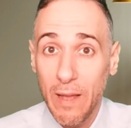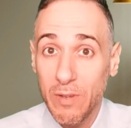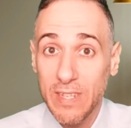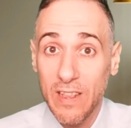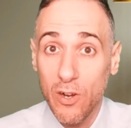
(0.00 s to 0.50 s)
that
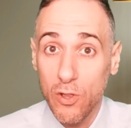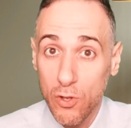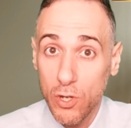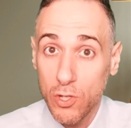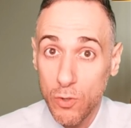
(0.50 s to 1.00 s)
means that they're
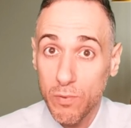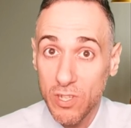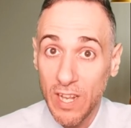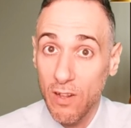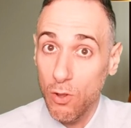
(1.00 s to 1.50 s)

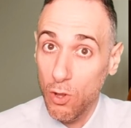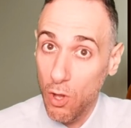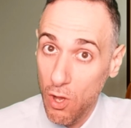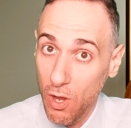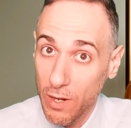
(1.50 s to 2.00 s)
32%
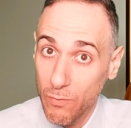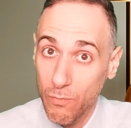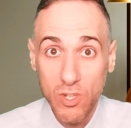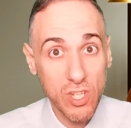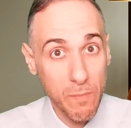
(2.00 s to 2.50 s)
long,
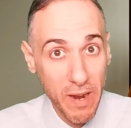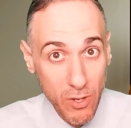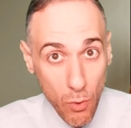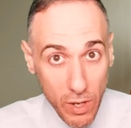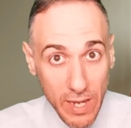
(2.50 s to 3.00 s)
which is a
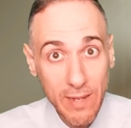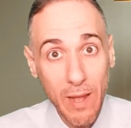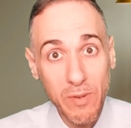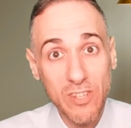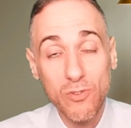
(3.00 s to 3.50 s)
minority.
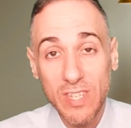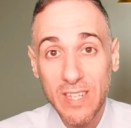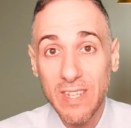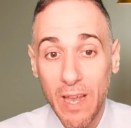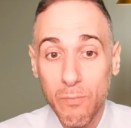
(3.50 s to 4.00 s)
That means they're
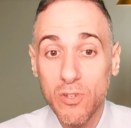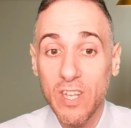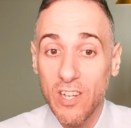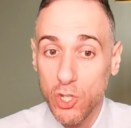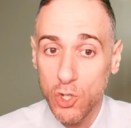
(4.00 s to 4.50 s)

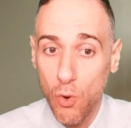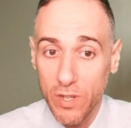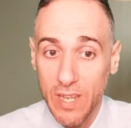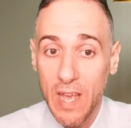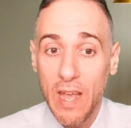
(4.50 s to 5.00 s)
68%
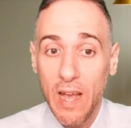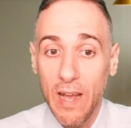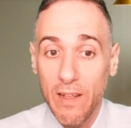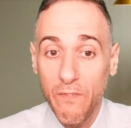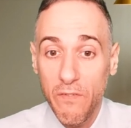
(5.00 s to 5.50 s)
short.
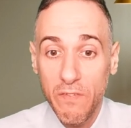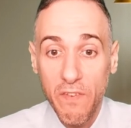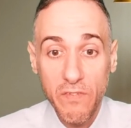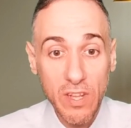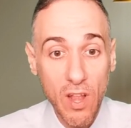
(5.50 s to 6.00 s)

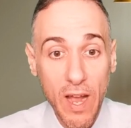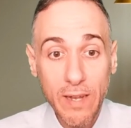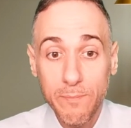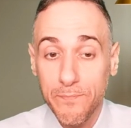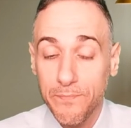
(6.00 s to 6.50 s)
50-50
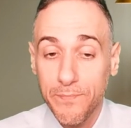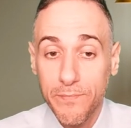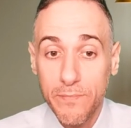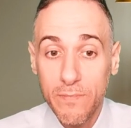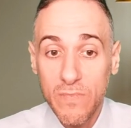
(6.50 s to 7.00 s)
line.
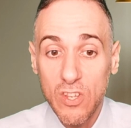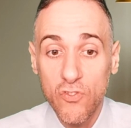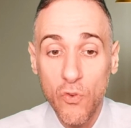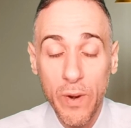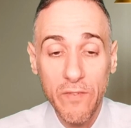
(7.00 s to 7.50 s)

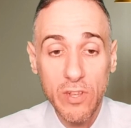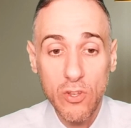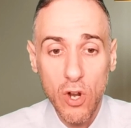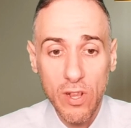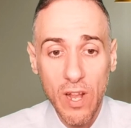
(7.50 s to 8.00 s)
So whenever the
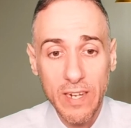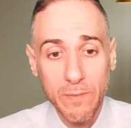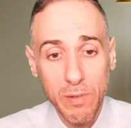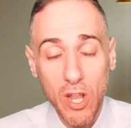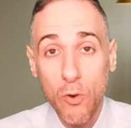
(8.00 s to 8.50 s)
dotted line
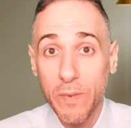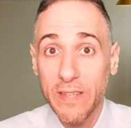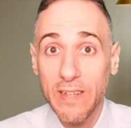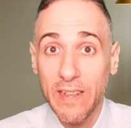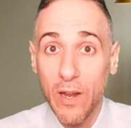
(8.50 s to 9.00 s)
is below,
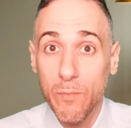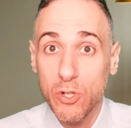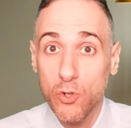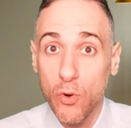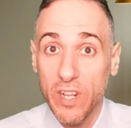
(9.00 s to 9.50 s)
means that they are
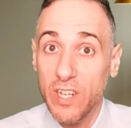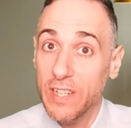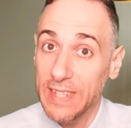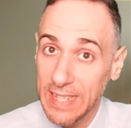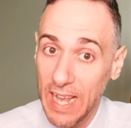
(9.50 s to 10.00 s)
majority
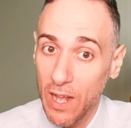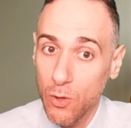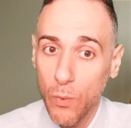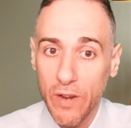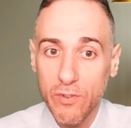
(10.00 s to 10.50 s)

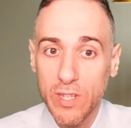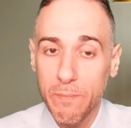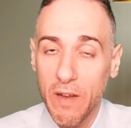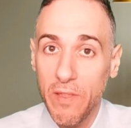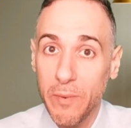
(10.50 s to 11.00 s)
sell. Whenever it's
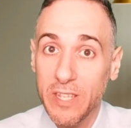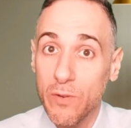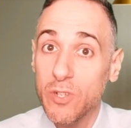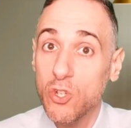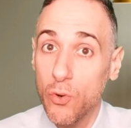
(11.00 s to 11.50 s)
above, that means
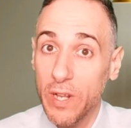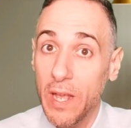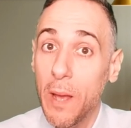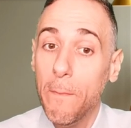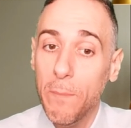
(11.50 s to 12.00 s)
they're
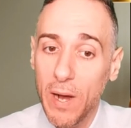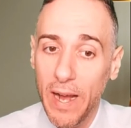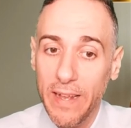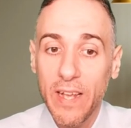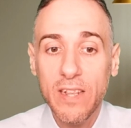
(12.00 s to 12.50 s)
majority
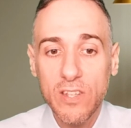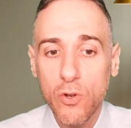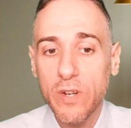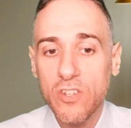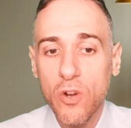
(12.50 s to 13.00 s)
buy. Let's
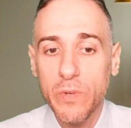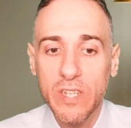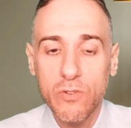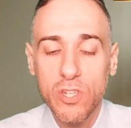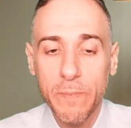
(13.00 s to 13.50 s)
go ahead and start with
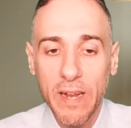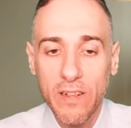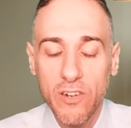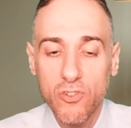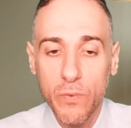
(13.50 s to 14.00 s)
COT
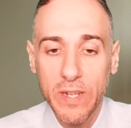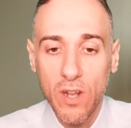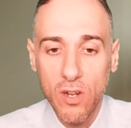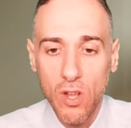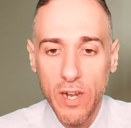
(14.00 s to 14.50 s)
speculators, green
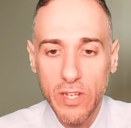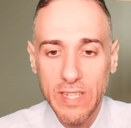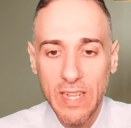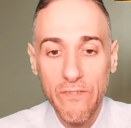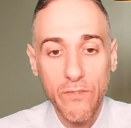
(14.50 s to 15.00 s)
dotted line. You can
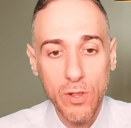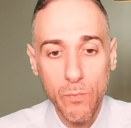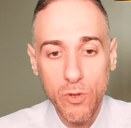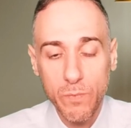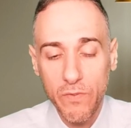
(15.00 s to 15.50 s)
see that for
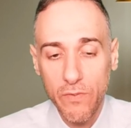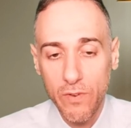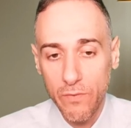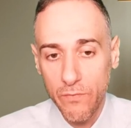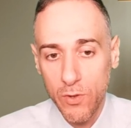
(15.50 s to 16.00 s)

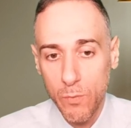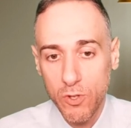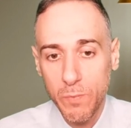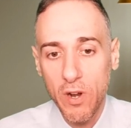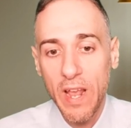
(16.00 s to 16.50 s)
the
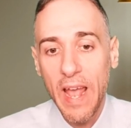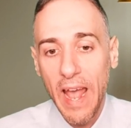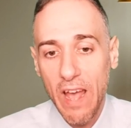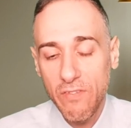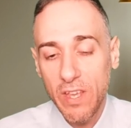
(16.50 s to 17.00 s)
most part,
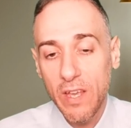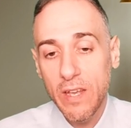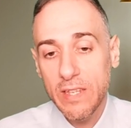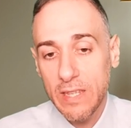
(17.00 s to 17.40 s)
heavy,